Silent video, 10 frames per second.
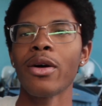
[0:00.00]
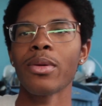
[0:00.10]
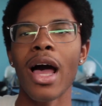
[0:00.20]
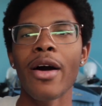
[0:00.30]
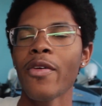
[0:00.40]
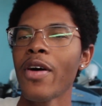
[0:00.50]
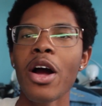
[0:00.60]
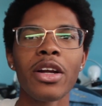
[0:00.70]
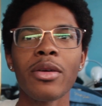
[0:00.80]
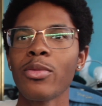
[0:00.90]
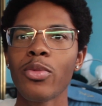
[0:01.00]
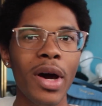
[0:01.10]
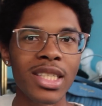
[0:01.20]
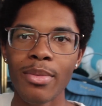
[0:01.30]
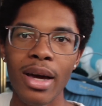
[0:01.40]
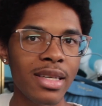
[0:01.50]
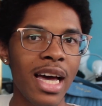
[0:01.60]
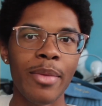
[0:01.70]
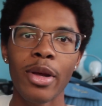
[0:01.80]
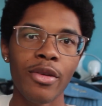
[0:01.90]
already wasted my
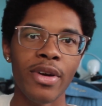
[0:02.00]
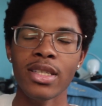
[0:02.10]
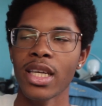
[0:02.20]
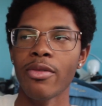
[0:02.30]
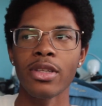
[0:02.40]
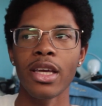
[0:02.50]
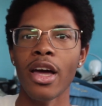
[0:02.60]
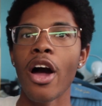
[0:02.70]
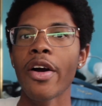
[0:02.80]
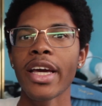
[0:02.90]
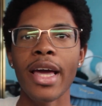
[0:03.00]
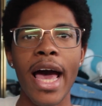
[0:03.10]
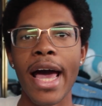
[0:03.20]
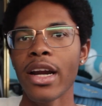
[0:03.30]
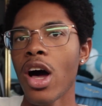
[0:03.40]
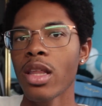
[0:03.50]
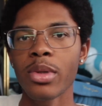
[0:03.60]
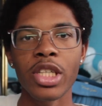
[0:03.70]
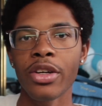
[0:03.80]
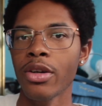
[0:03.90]
time interfacing everything. I already had all the
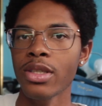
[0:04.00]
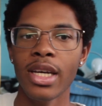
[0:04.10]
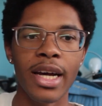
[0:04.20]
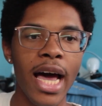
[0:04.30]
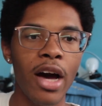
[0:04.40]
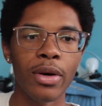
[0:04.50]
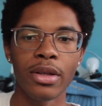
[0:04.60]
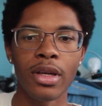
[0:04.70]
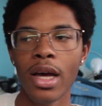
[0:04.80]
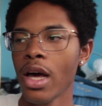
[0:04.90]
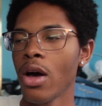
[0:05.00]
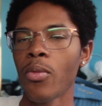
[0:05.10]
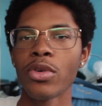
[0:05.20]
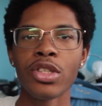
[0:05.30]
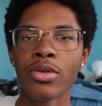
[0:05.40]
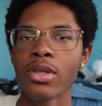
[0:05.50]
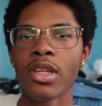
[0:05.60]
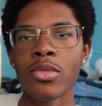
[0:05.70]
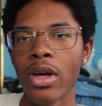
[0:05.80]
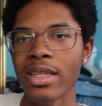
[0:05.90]
materials cut out and was using
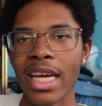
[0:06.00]
them. So I was